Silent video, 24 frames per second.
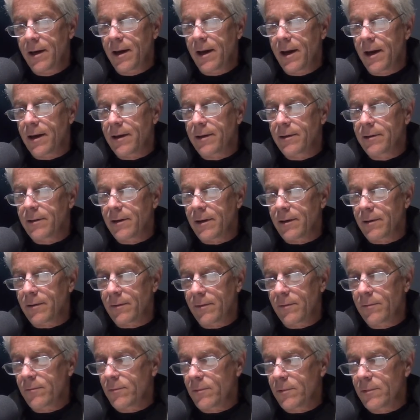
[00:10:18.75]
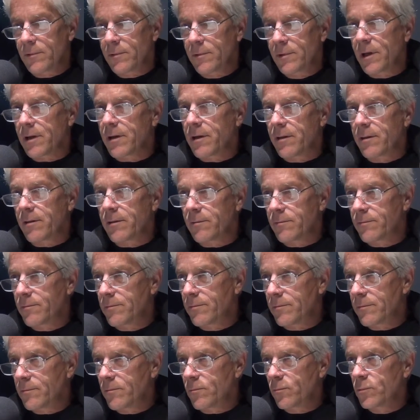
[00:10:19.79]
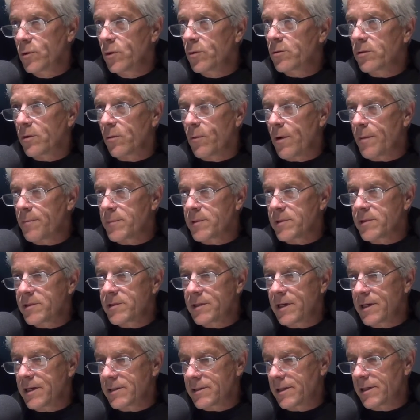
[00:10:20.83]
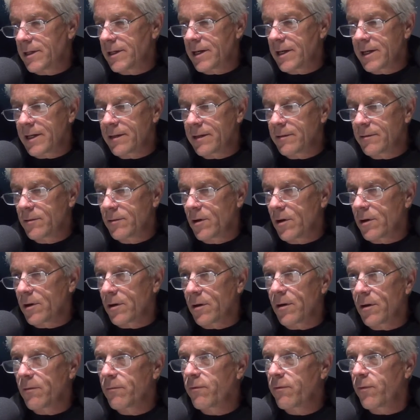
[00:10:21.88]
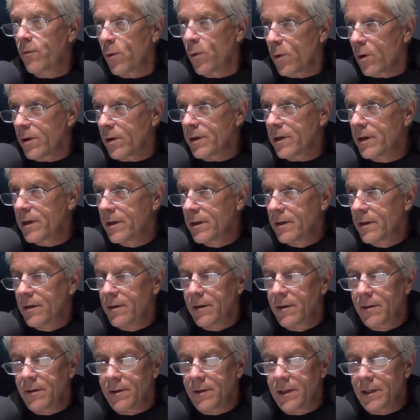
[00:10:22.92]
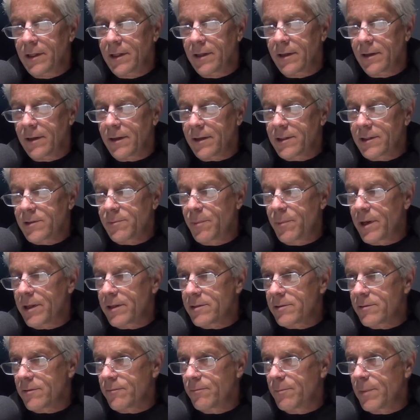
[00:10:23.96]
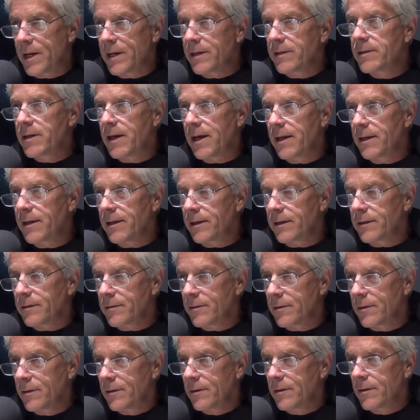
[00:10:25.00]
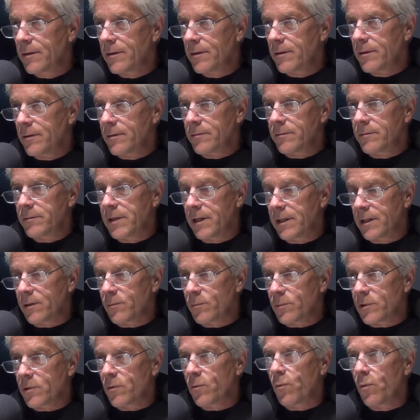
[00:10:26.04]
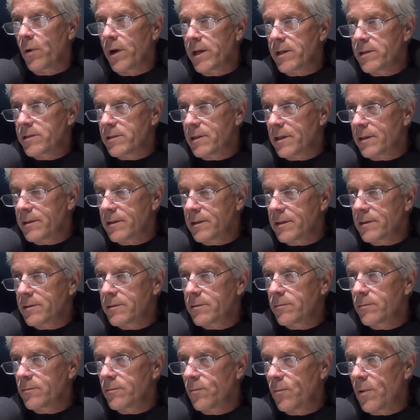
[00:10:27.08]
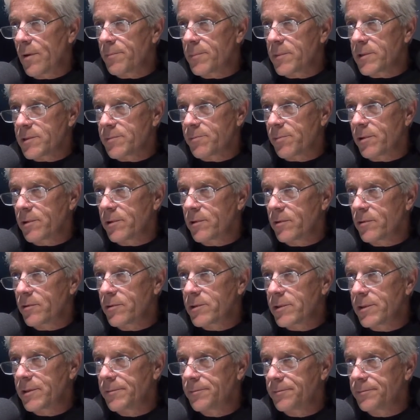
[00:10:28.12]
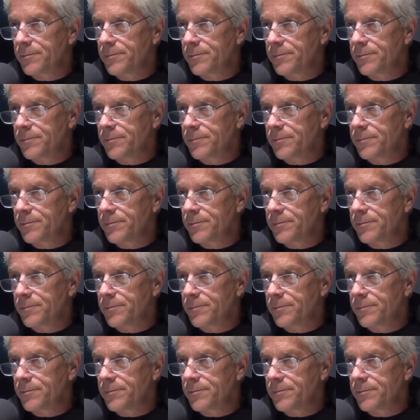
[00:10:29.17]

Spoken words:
and none of the nuclear weapons states can any longer afford the expense of maintaining and dealing with the waste that these weapons produce.